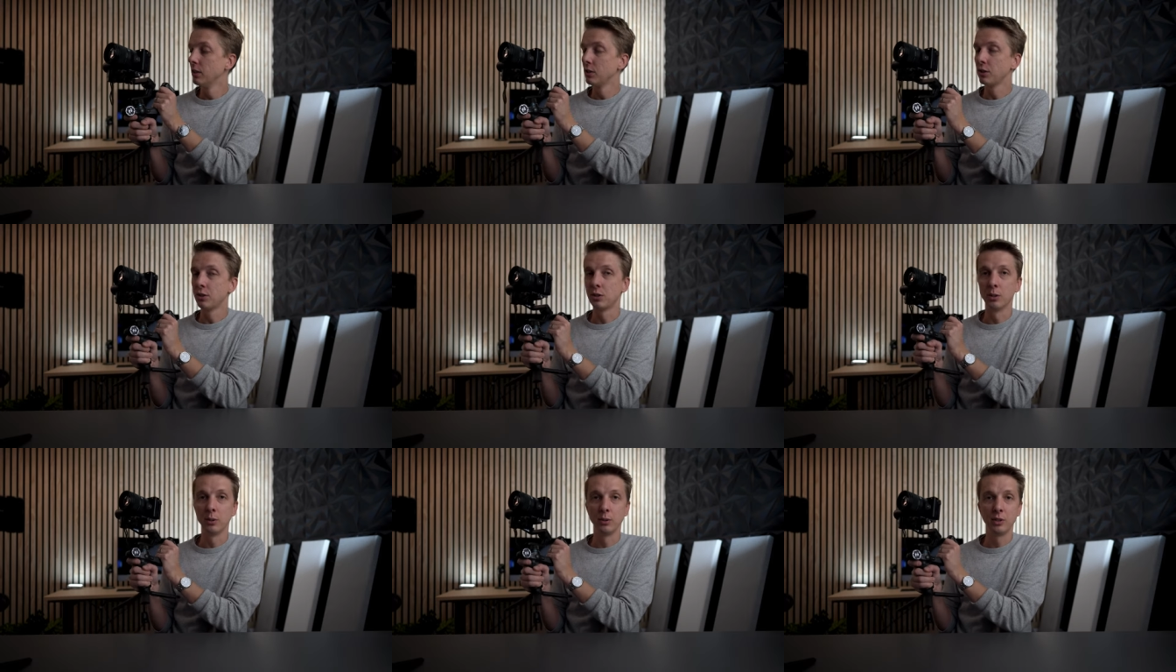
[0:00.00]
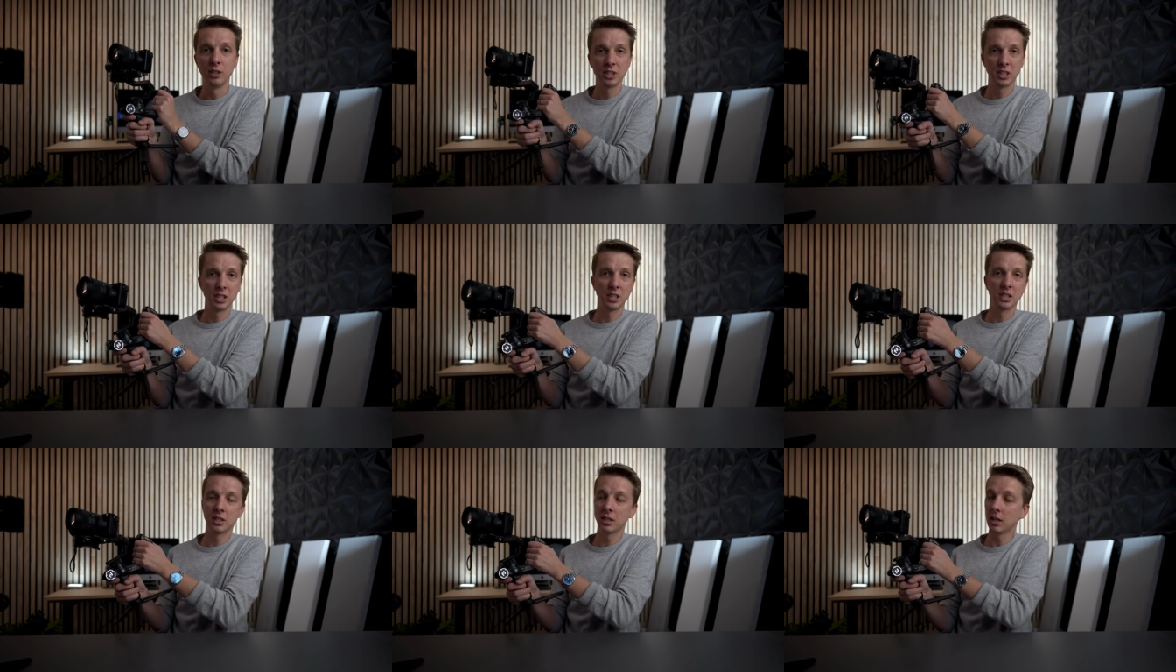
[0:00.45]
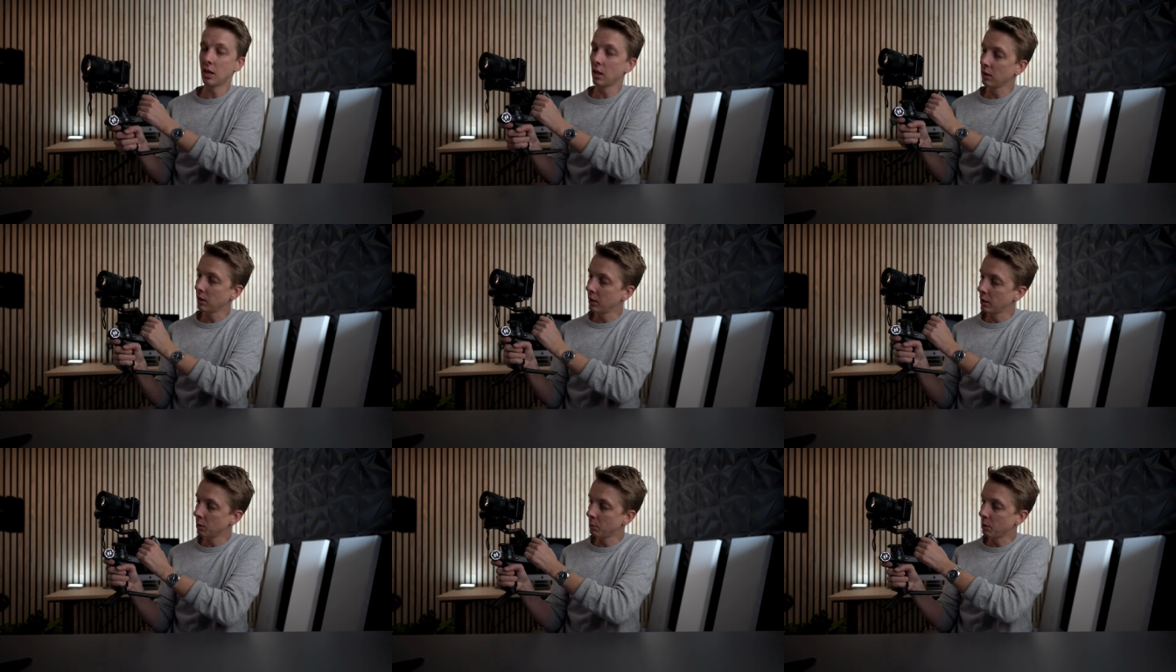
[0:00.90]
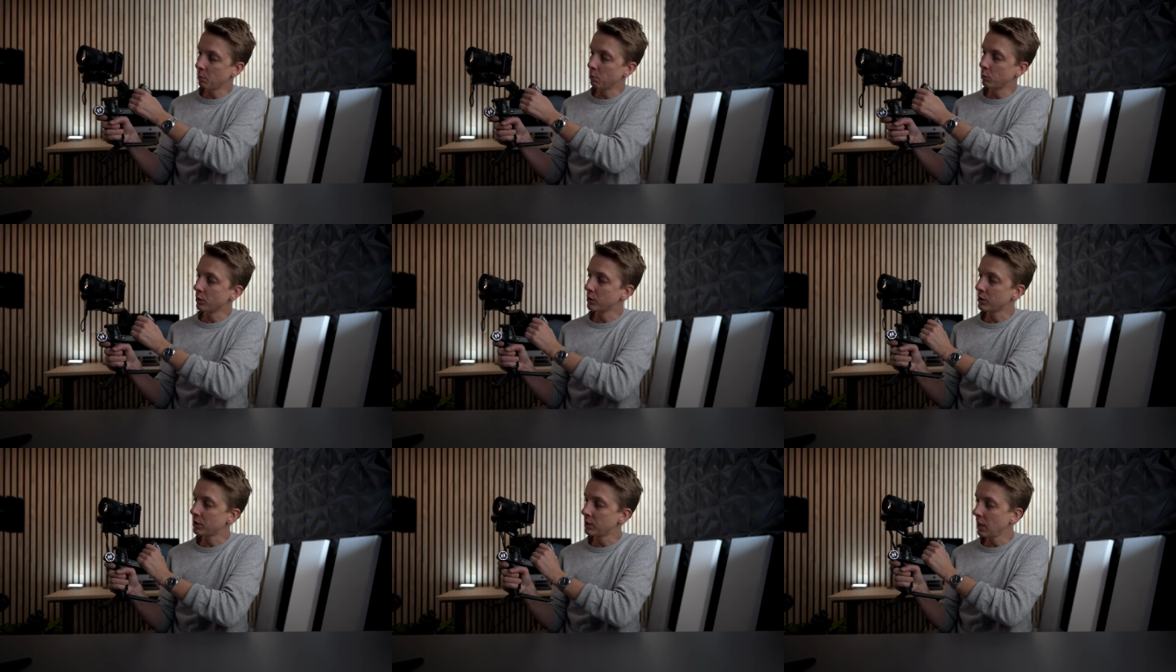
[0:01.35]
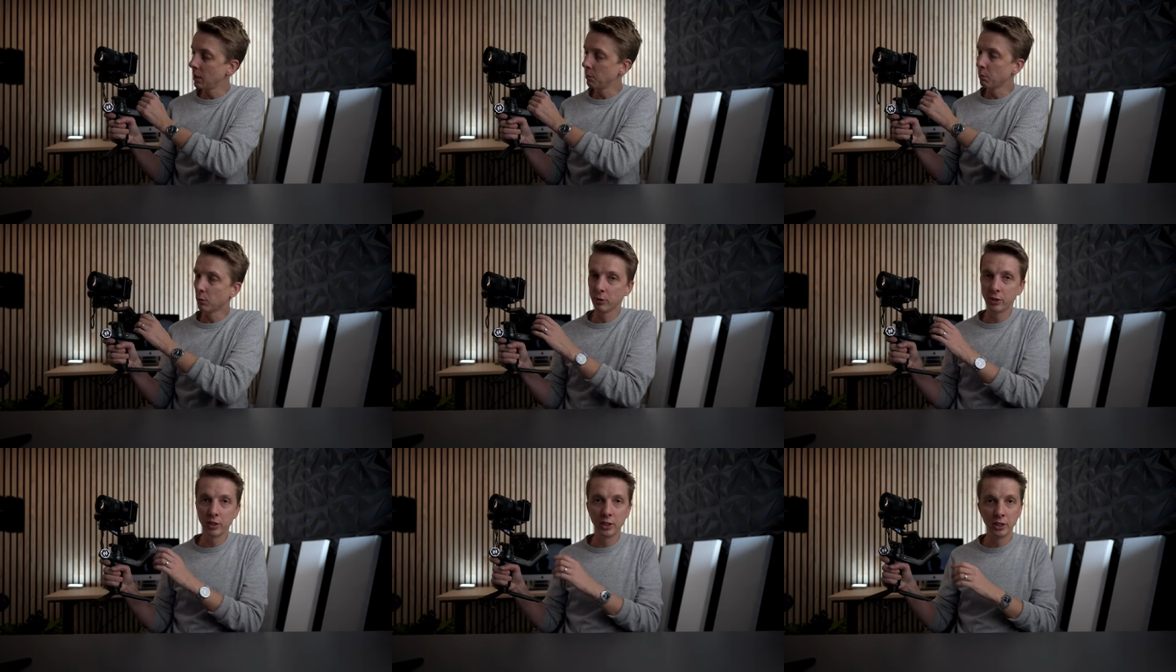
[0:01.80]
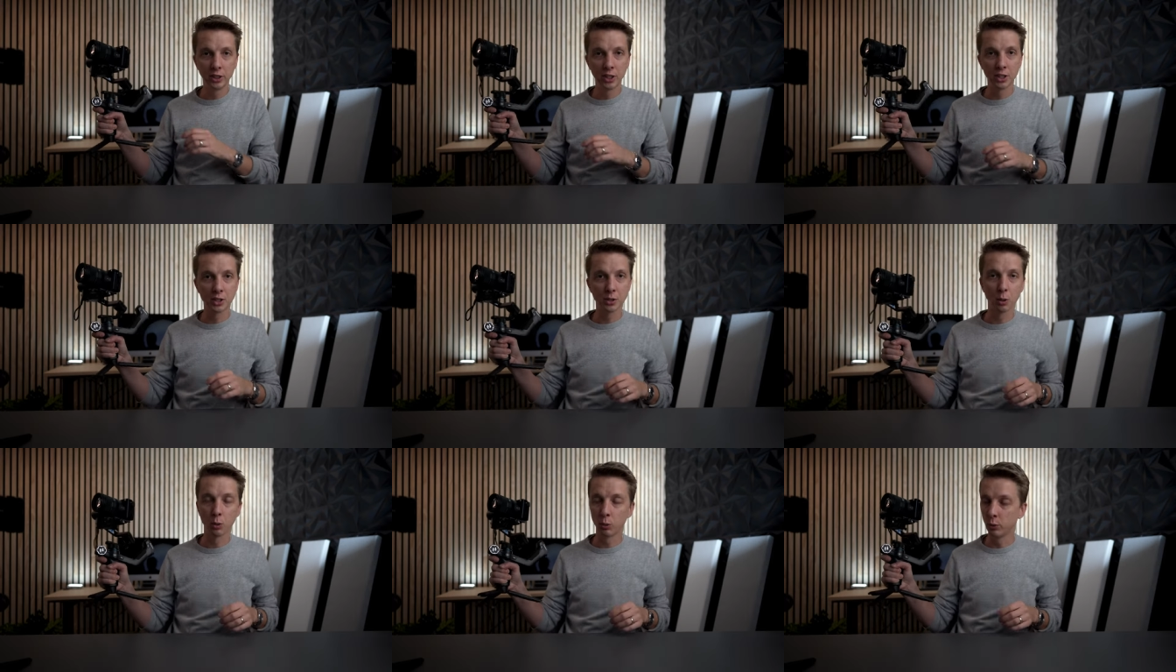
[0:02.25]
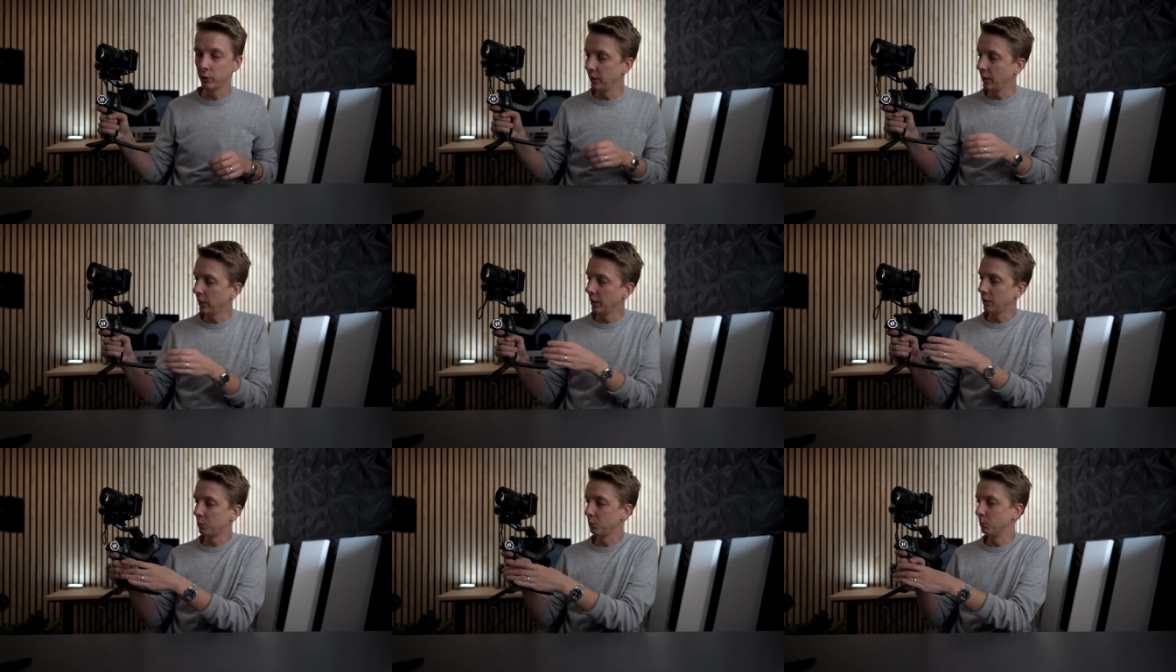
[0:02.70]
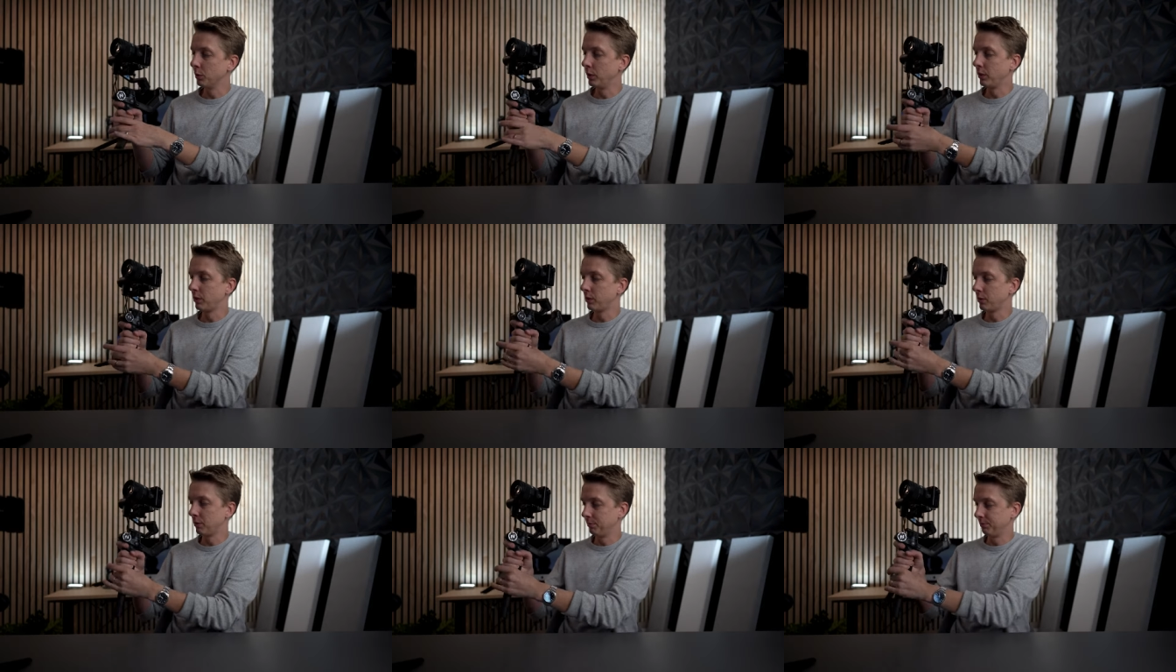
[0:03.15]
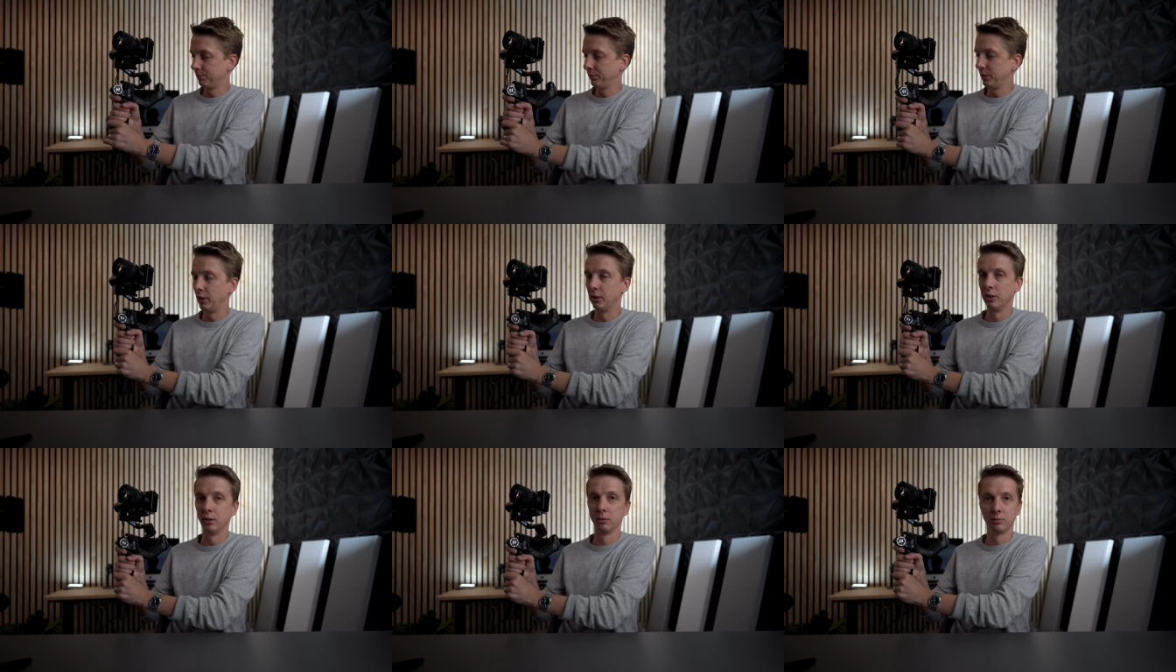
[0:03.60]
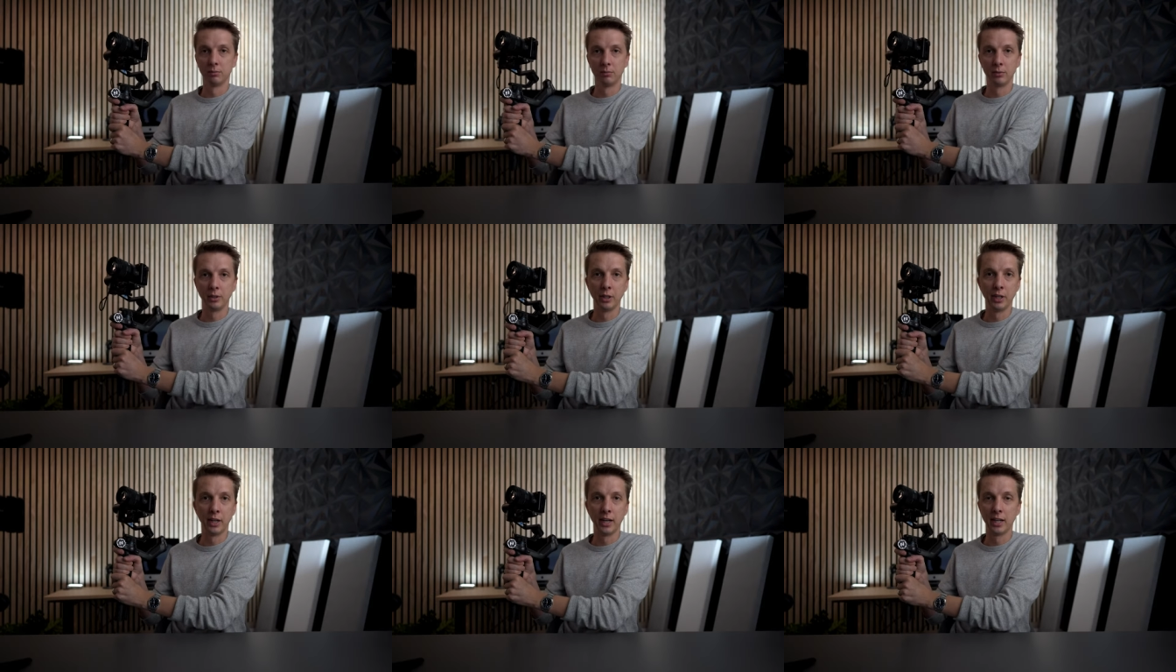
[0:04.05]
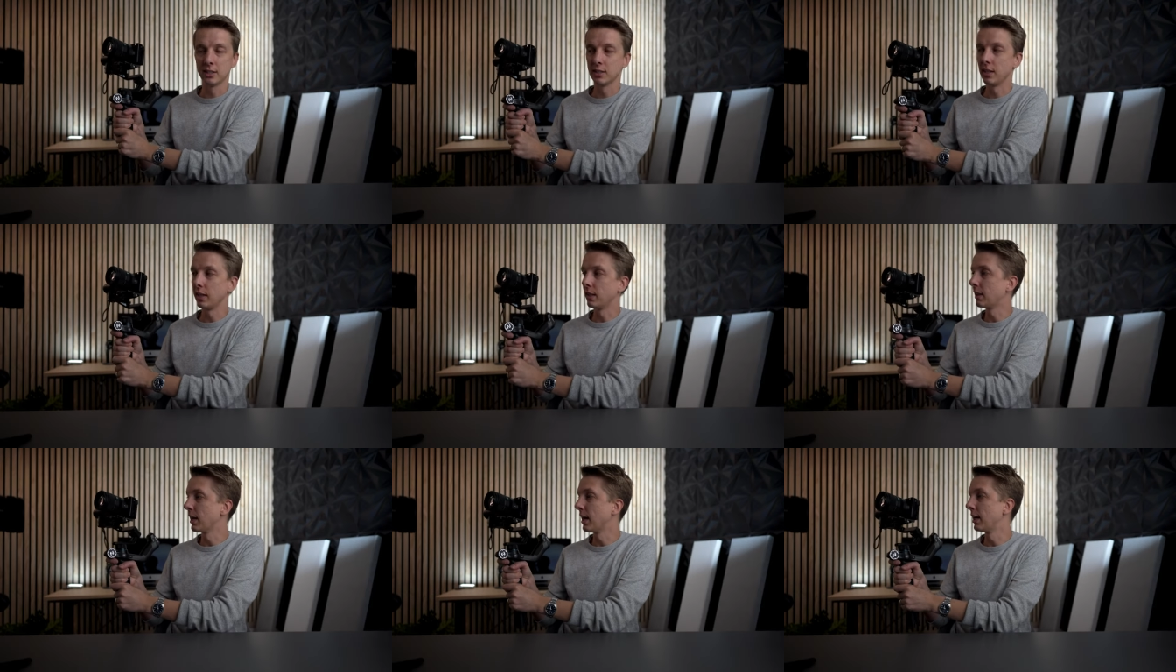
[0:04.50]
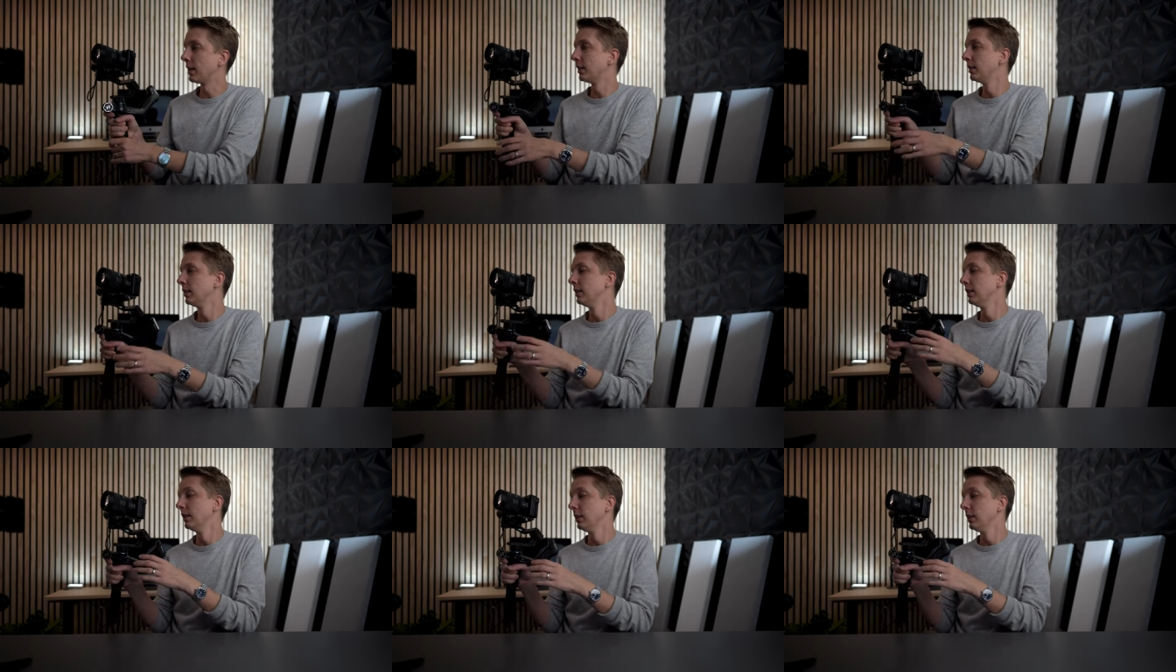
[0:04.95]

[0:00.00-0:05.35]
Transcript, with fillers: So this is a little bit more stable than just holding it with, you know, your hands like that.